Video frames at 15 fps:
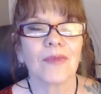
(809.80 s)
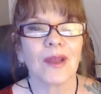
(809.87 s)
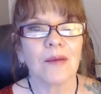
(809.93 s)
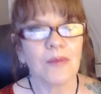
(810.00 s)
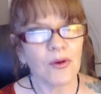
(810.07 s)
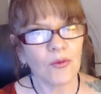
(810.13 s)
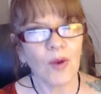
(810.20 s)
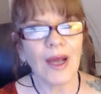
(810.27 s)

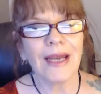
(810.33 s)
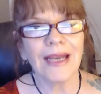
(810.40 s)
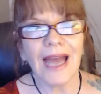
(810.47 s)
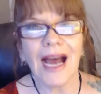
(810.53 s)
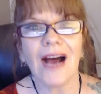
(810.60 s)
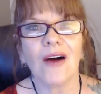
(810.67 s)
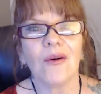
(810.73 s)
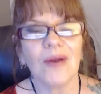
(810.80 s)
But right
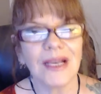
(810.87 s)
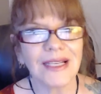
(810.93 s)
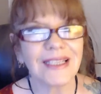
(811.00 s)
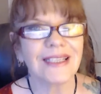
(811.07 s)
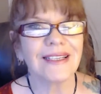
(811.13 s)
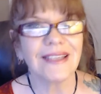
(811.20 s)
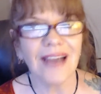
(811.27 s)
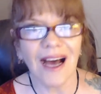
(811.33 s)
now is
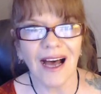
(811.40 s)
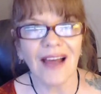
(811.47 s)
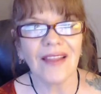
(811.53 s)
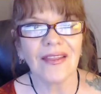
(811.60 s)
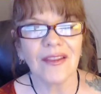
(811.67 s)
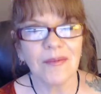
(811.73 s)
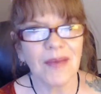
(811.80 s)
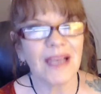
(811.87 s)
not
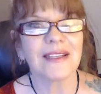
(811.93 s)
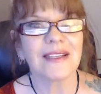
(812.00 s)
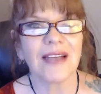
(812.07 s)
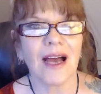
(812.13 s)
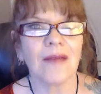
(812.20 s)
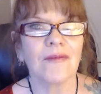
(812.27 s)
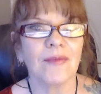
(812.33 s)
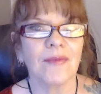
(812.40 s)
the best
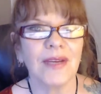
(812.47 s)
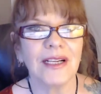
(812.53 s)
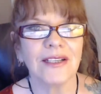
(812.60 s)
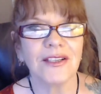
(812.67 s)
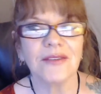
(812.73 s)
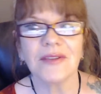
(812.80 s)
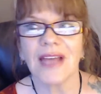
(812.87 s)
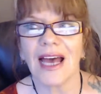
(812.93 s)
time for me to
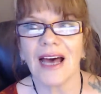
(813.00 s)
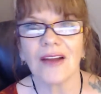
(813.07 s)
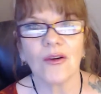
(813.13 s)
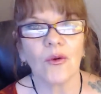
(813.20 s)
do that.